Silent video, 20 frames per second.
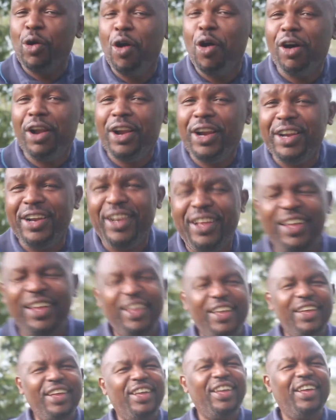all
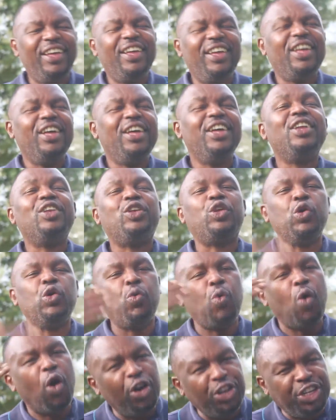to
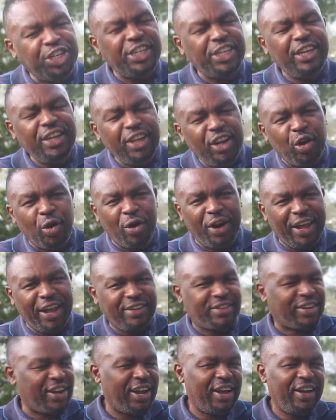watch
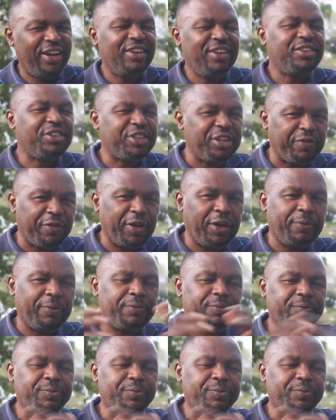Loleza TV.